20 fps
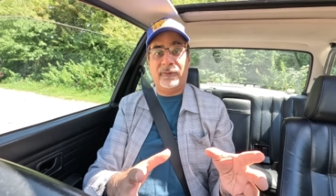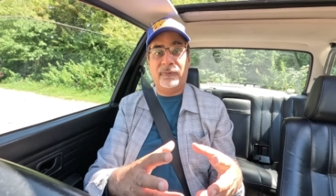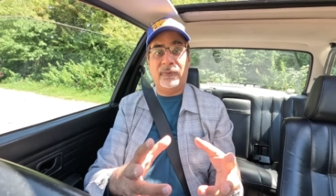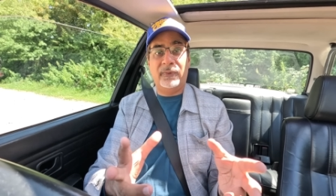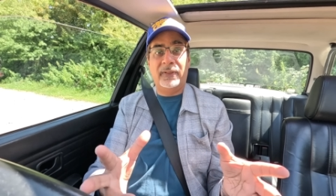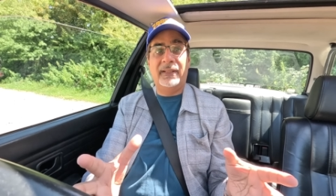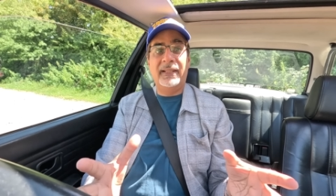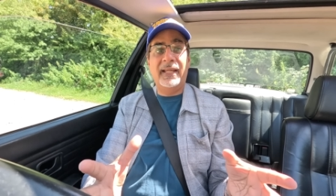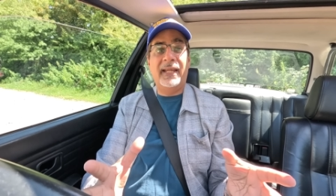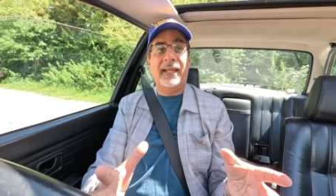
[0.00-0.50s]
of
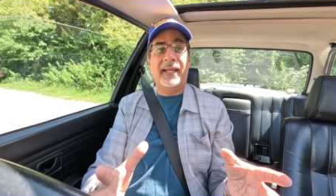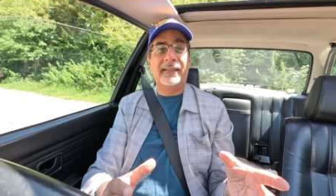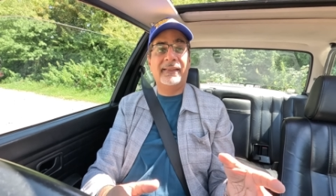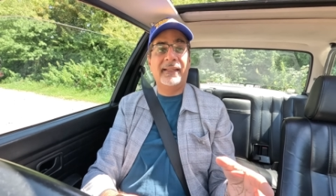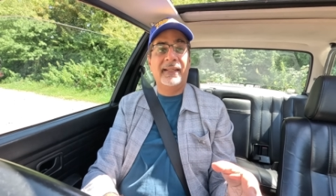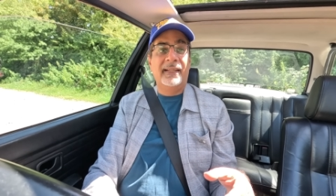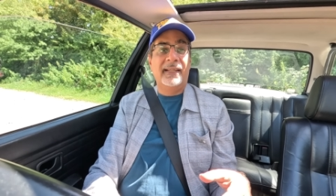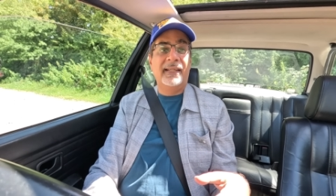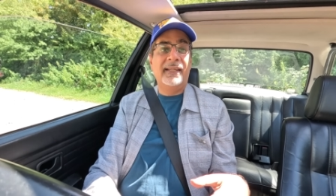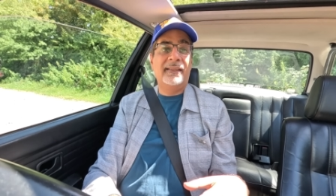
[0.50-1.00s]
all of this
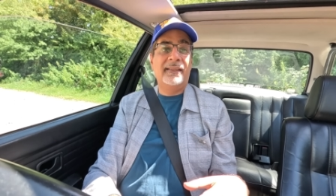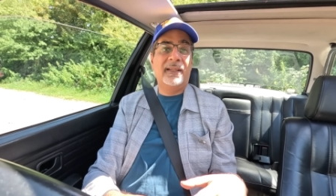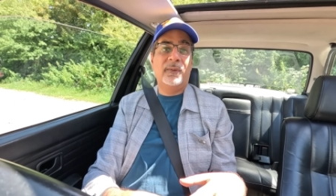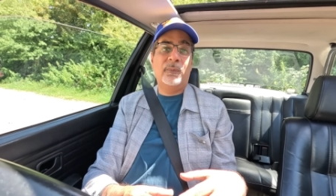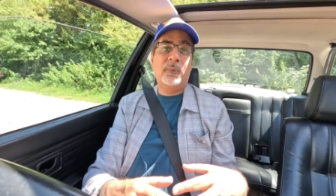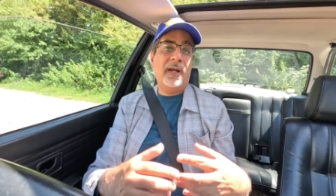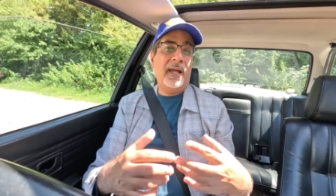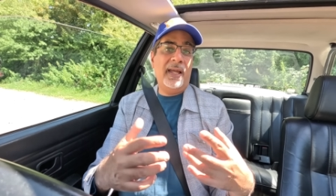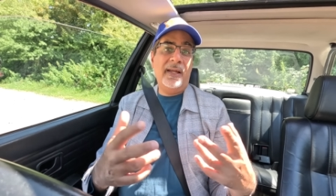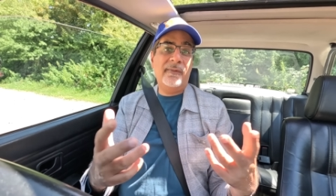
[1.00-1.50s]
is that
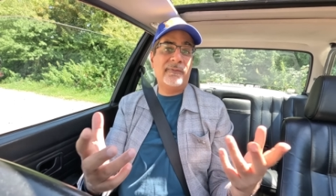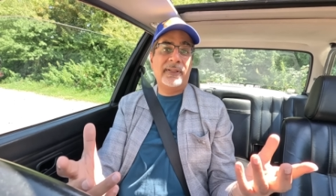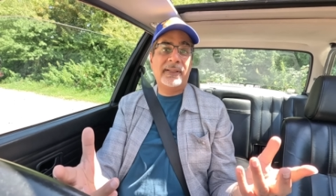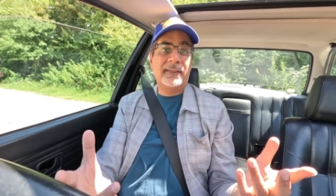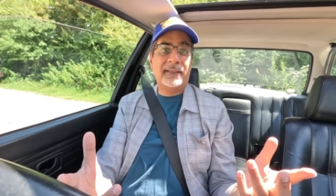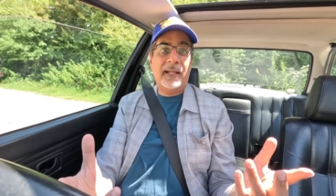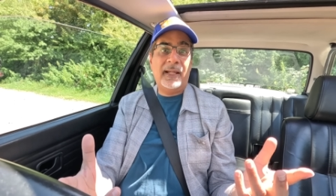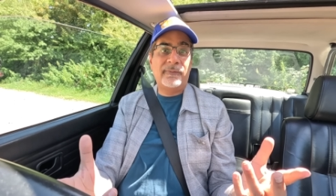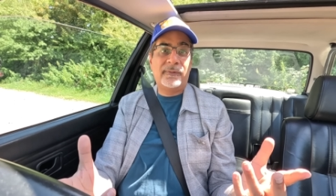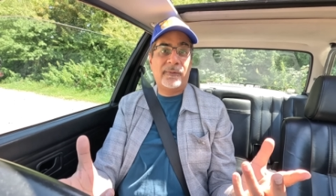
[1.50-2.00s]
whatever
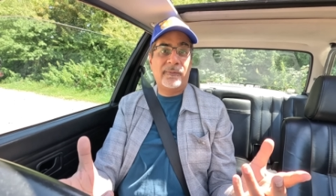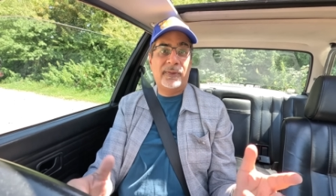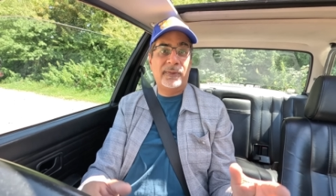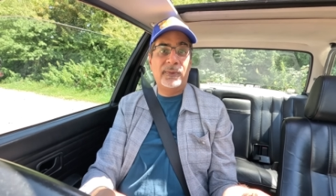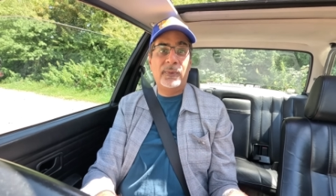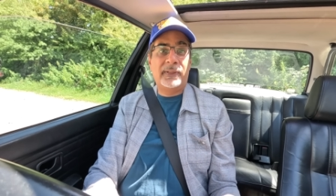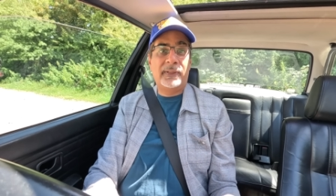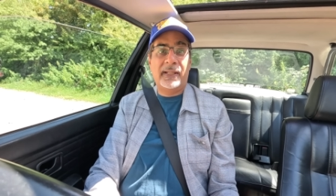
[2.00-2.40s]
is left of the